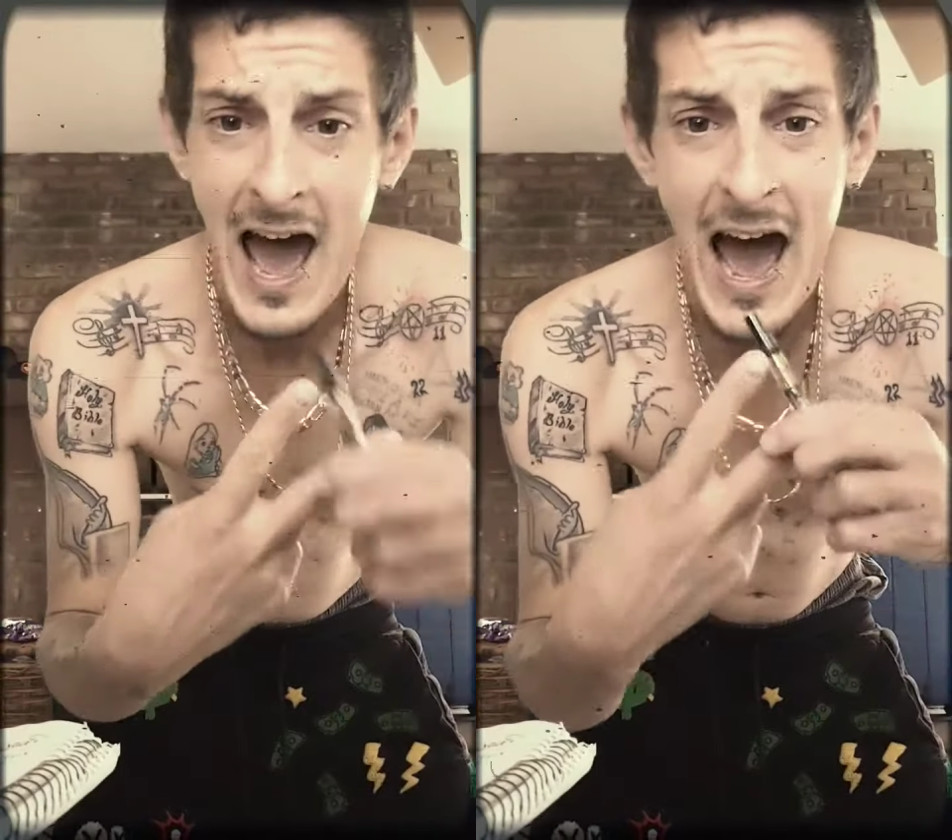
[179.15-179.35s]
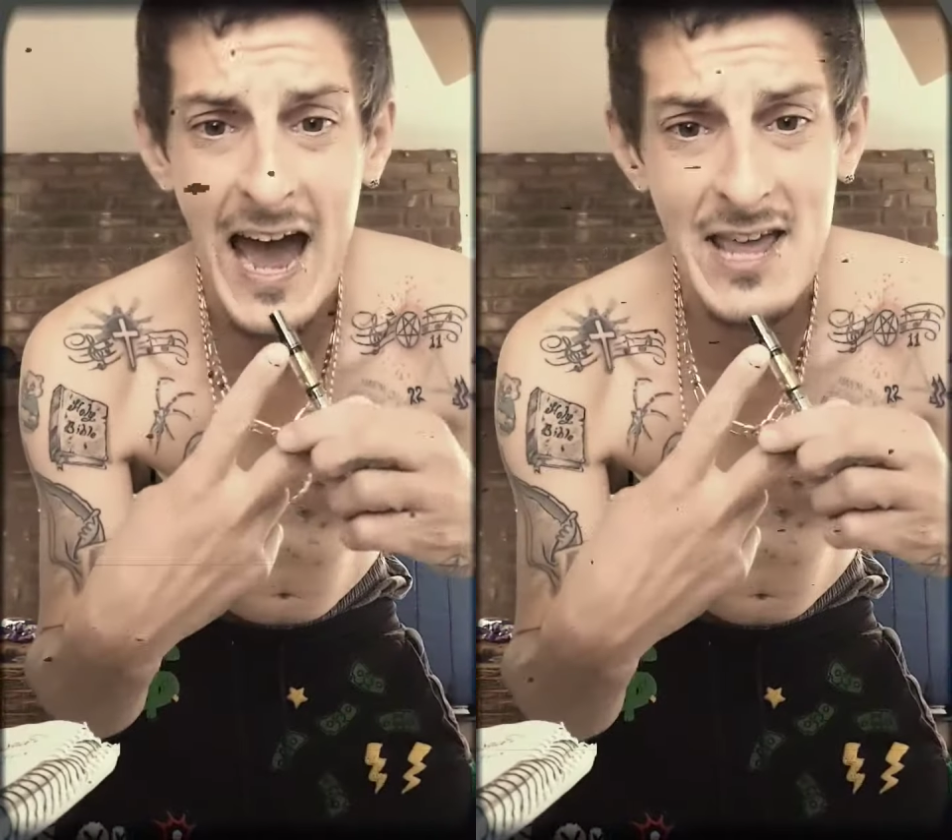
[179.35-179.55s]

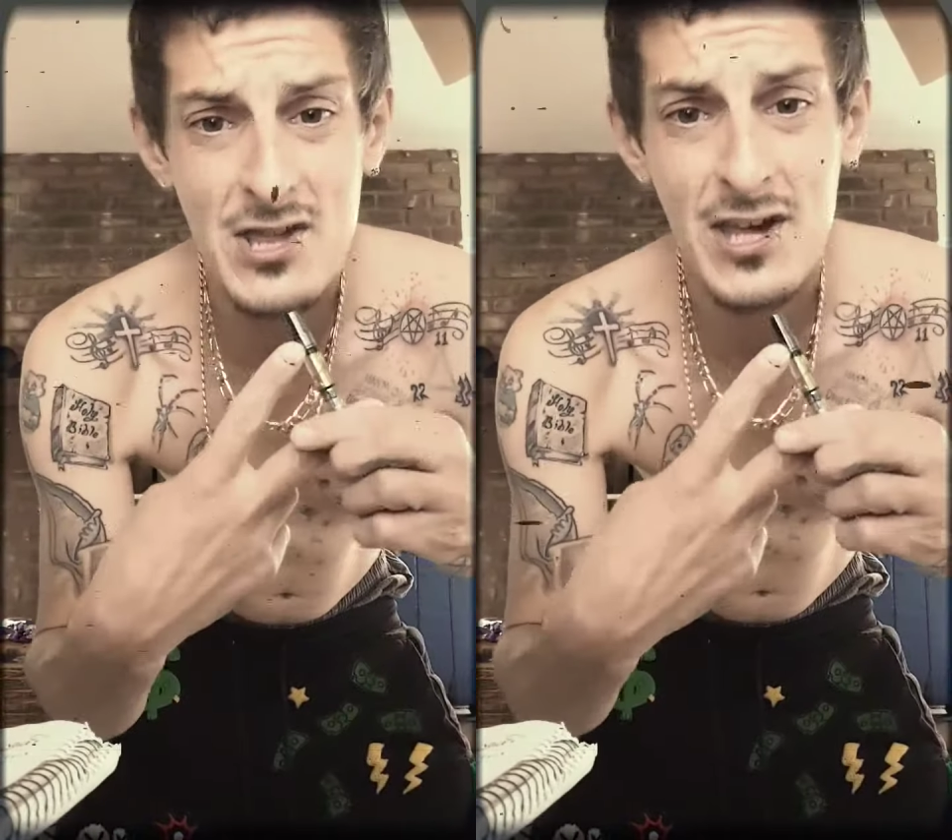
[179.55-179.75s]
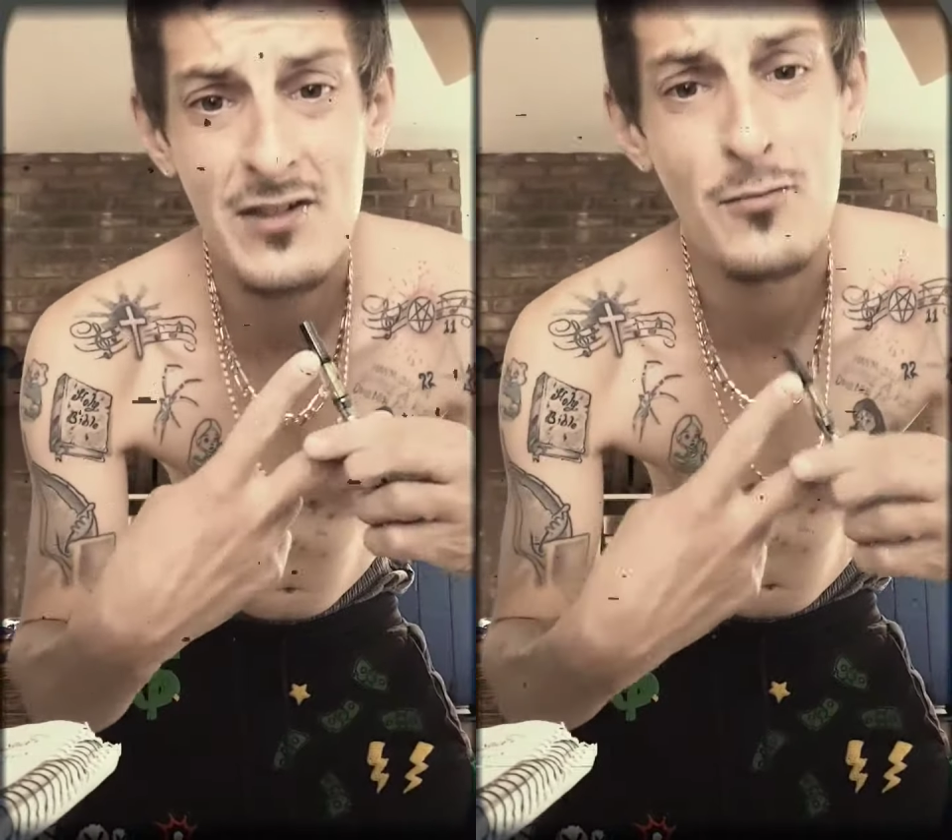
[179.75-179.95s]
I
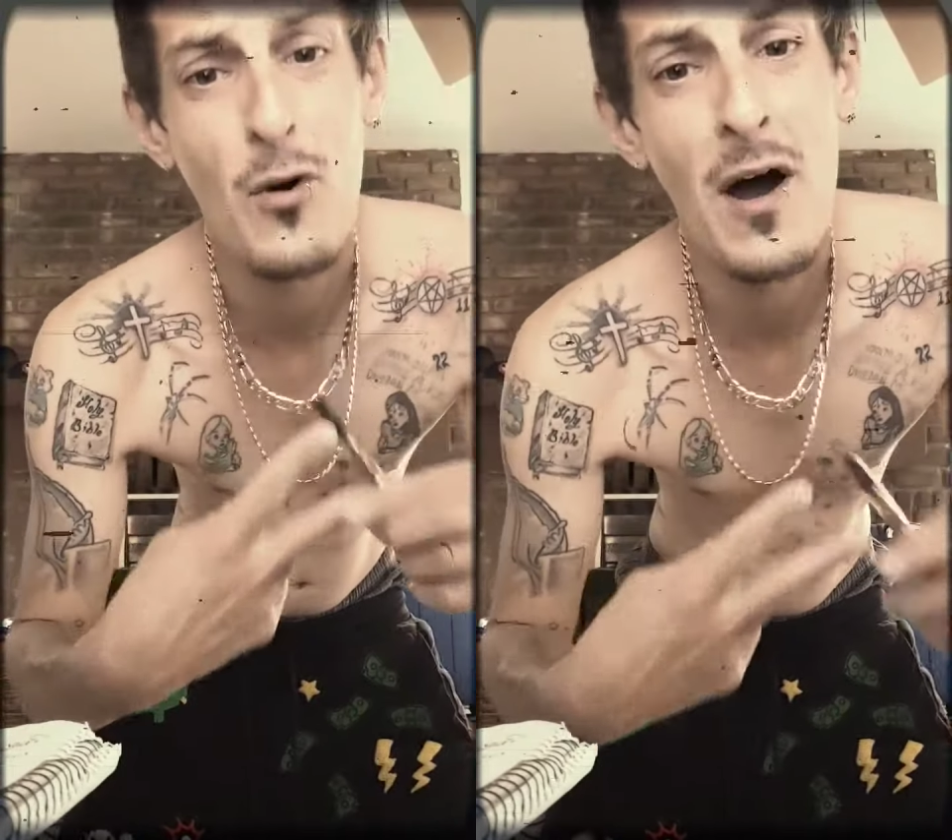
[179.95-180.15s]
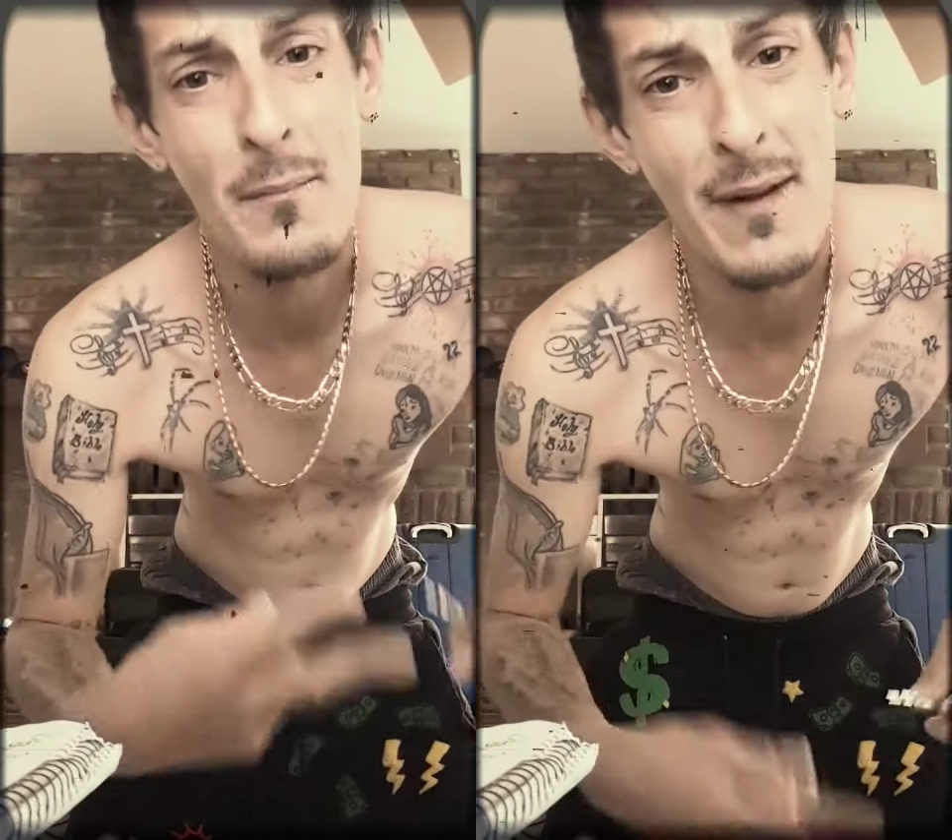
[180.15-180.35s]
just
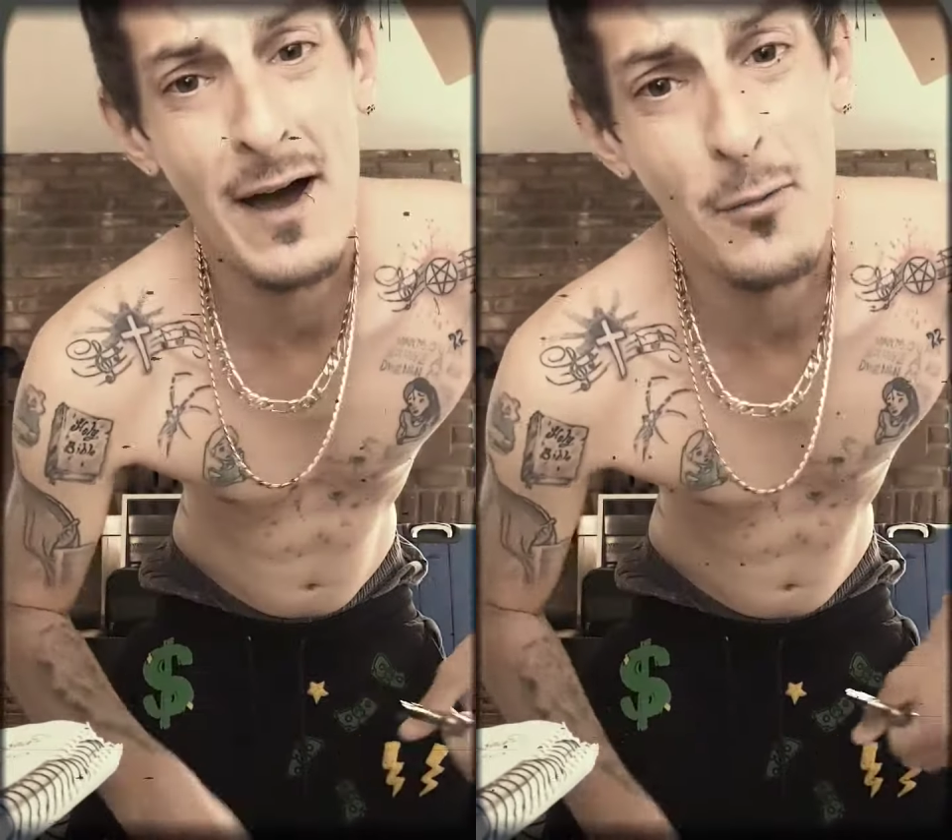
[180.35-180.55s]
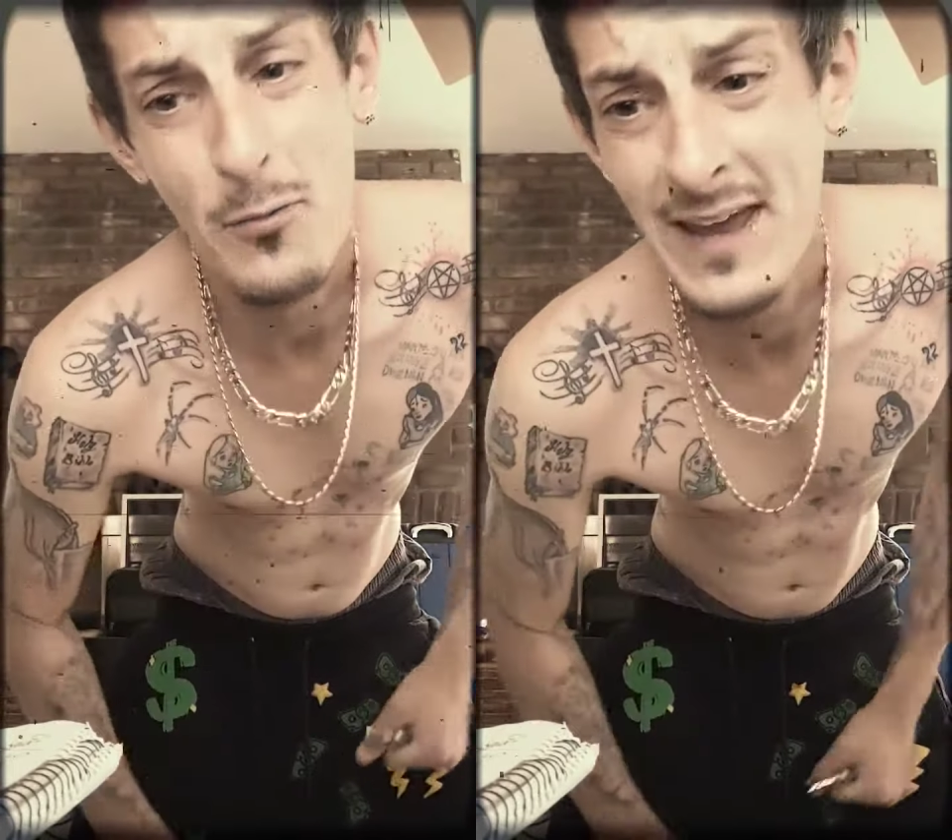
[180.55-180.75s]
want
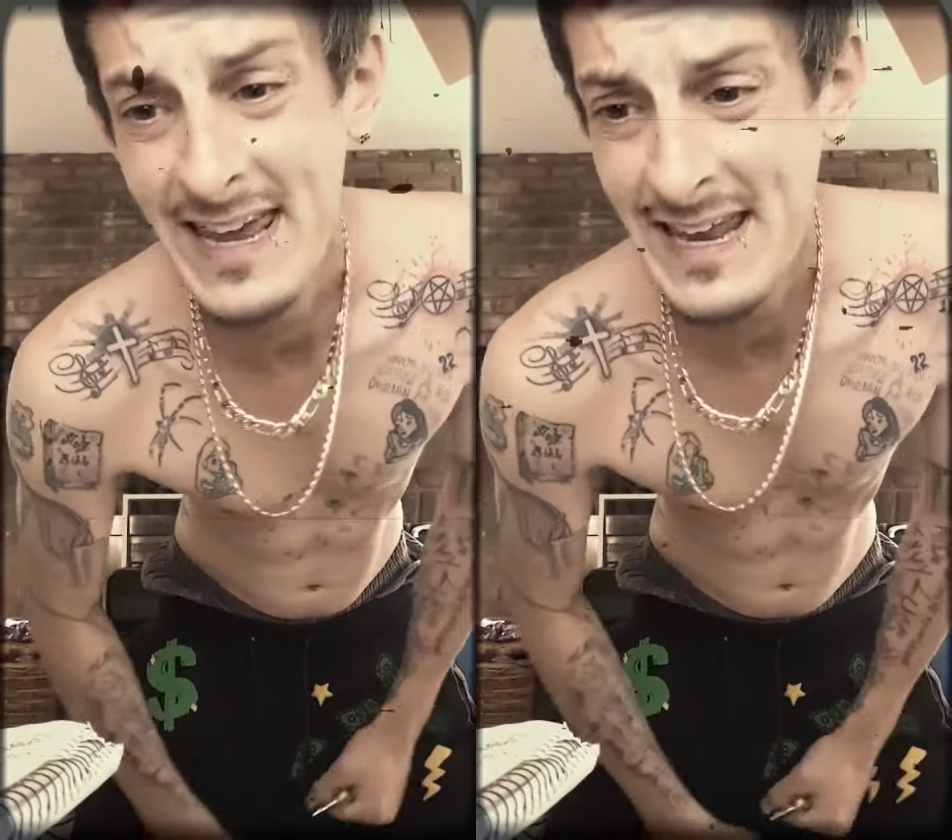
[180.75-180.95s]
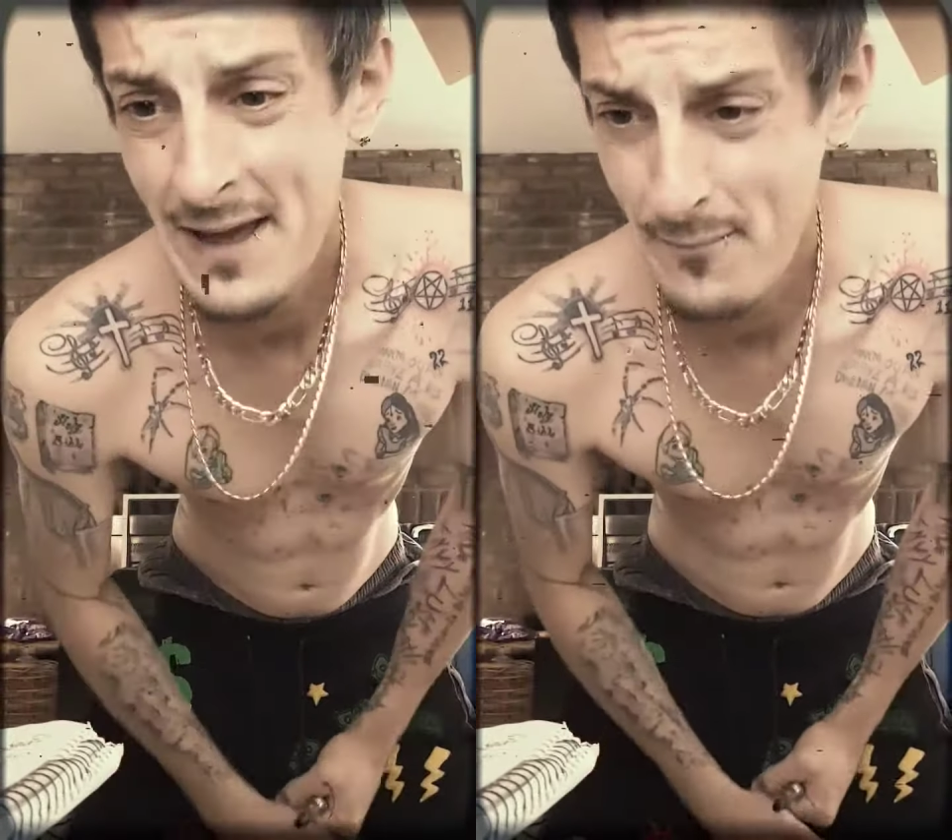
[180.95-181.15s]
my
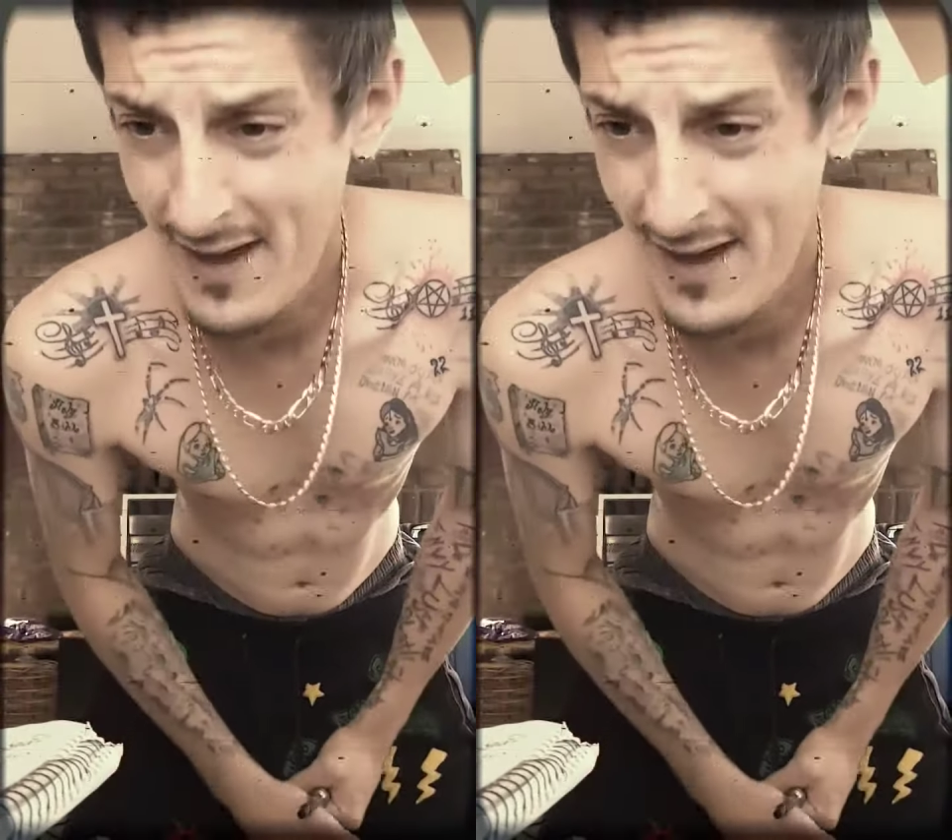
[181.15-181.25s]
weed